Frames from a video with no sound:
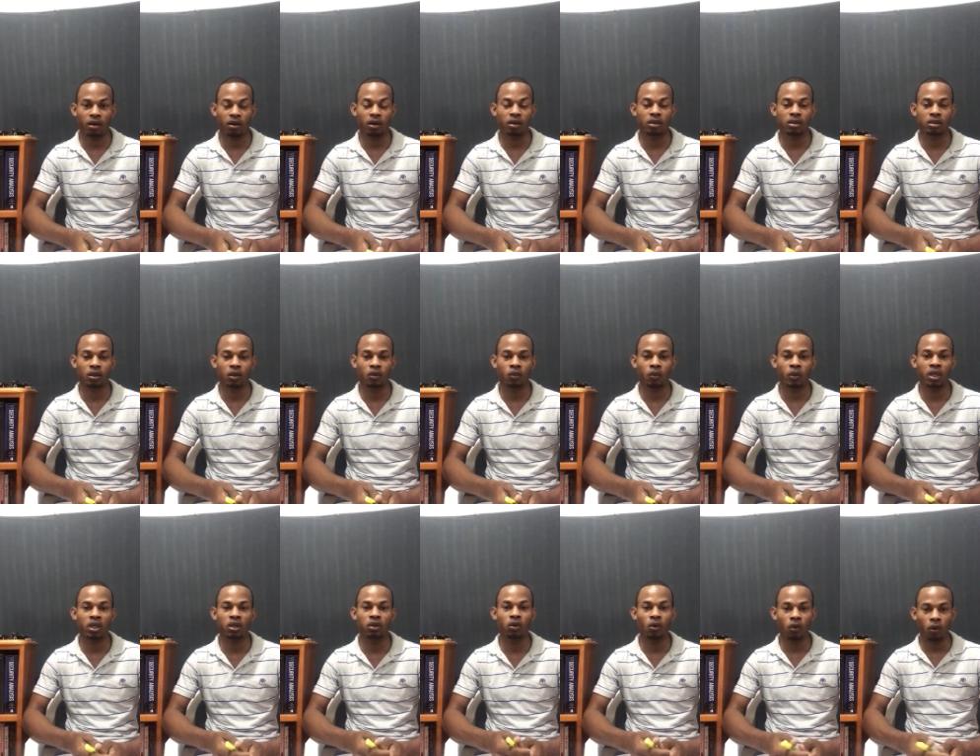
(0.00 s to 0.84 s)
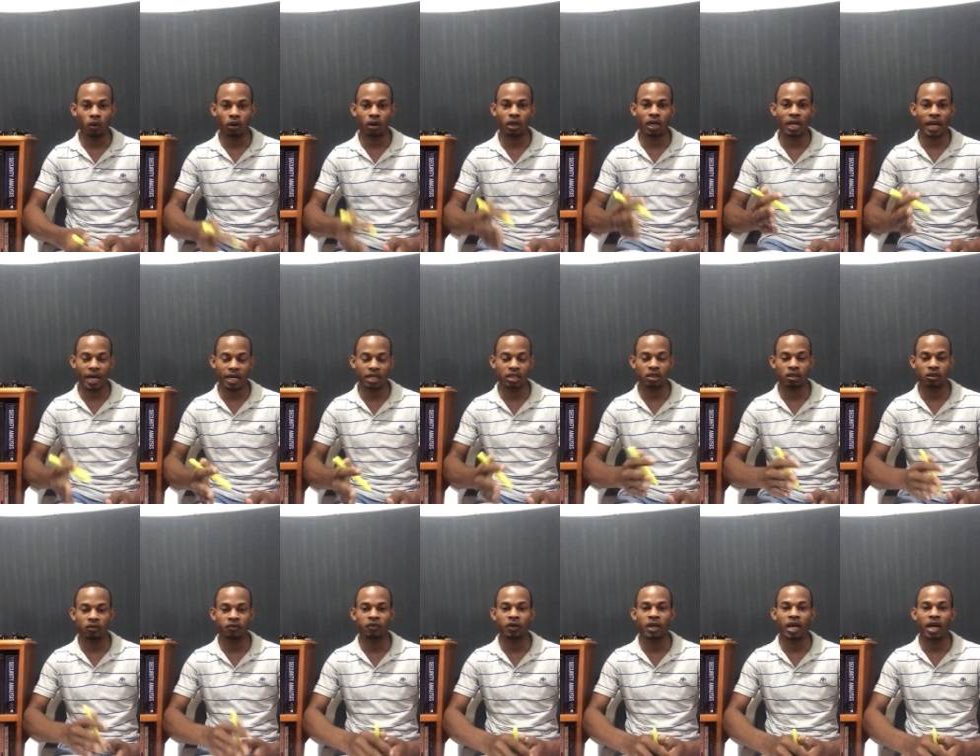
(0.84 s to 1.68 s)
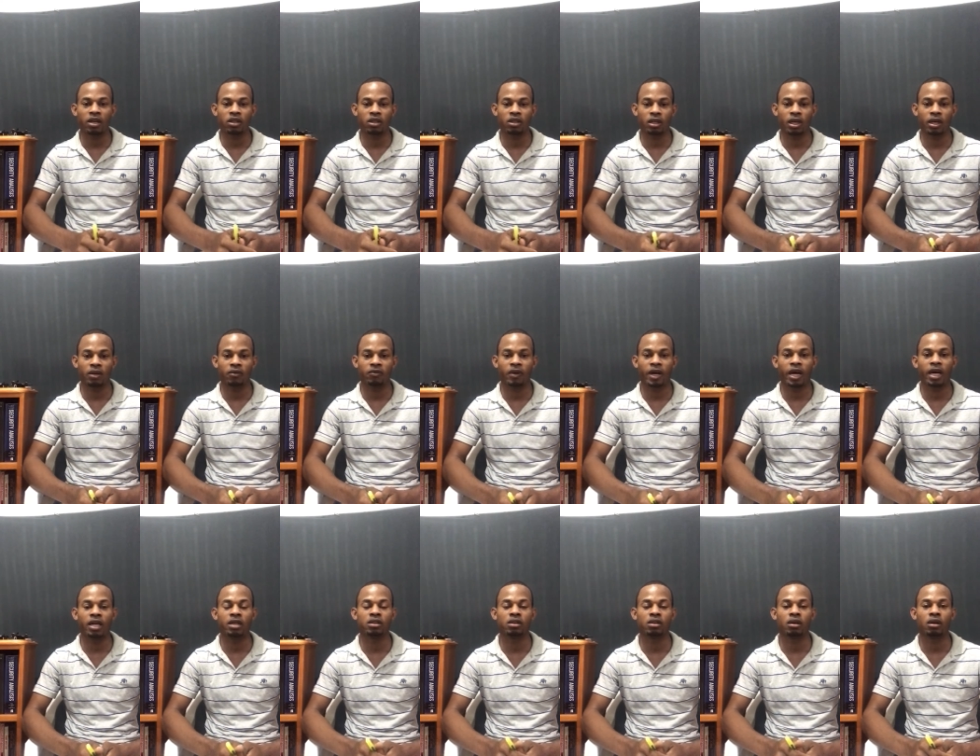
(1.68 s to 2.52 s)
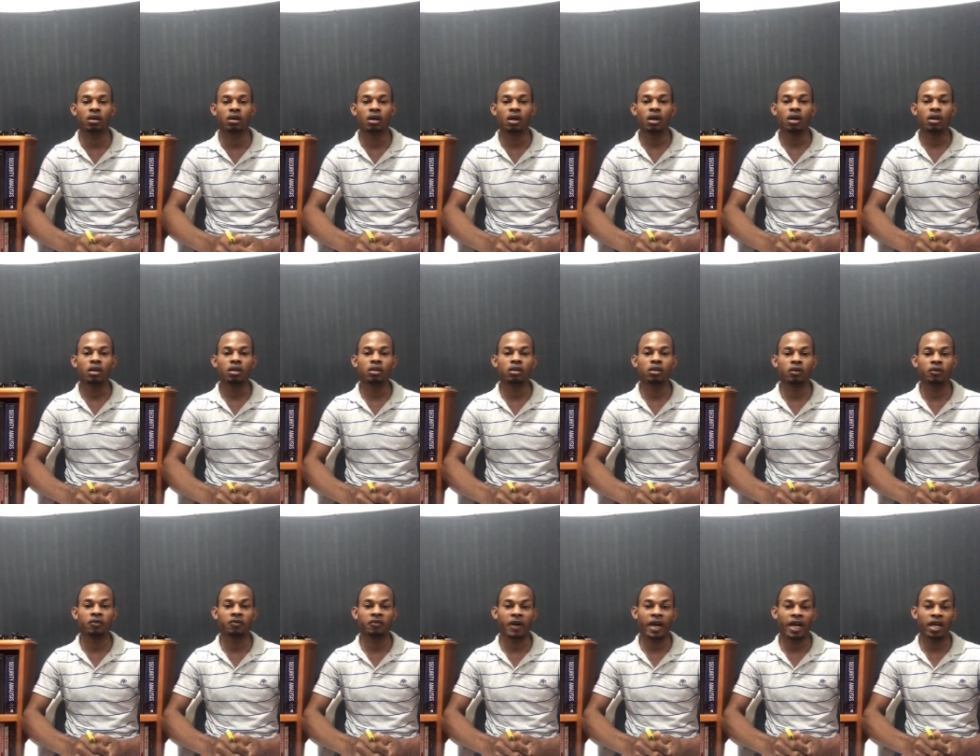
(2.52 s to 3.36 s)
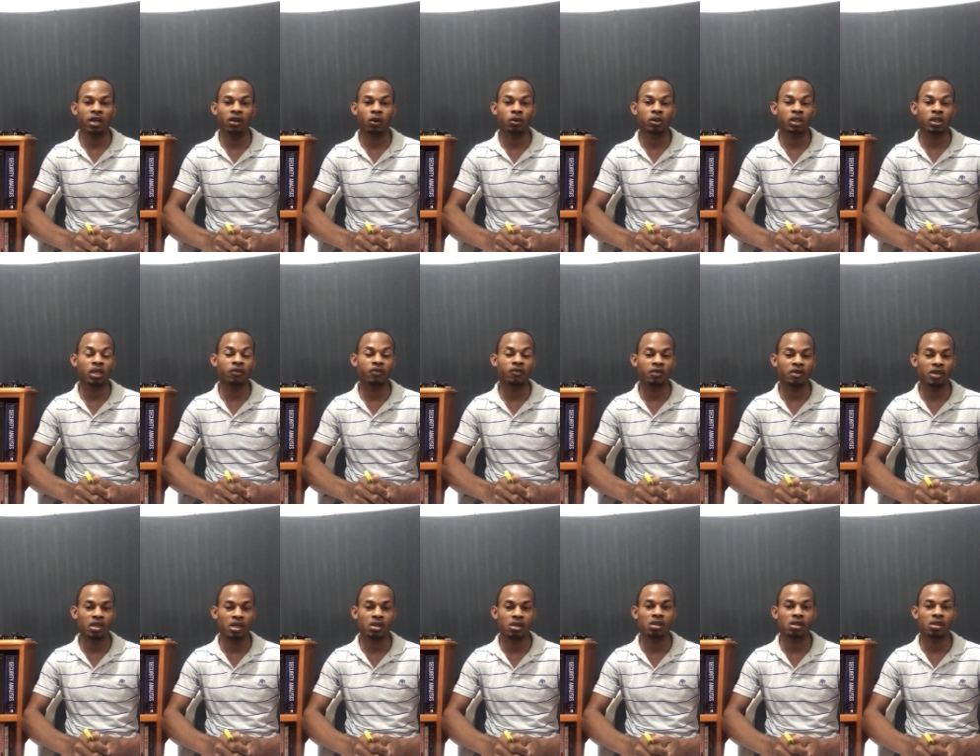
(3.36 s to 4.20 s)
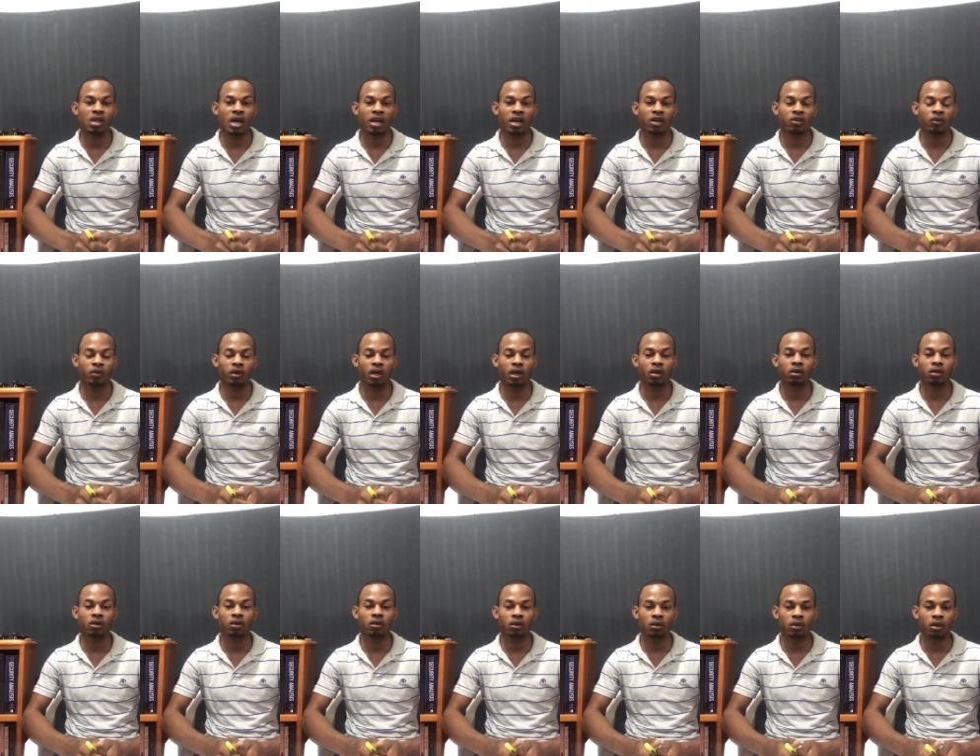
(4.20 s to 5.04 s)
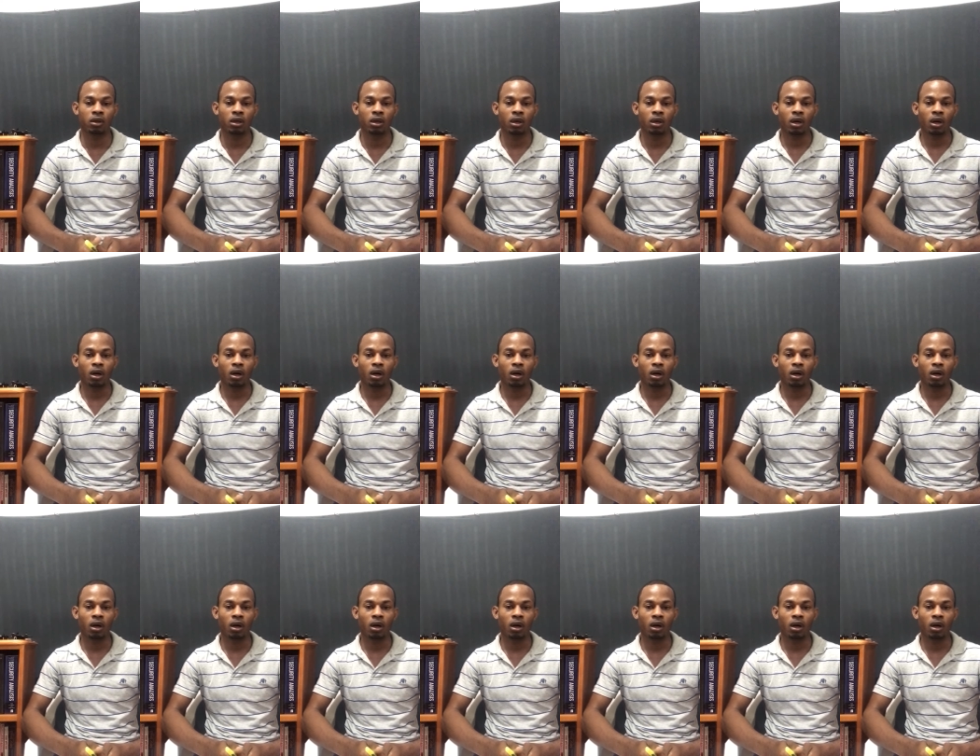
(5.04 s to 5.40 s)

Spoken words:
and consult with your licensed financial advisor to find out if this is actually a good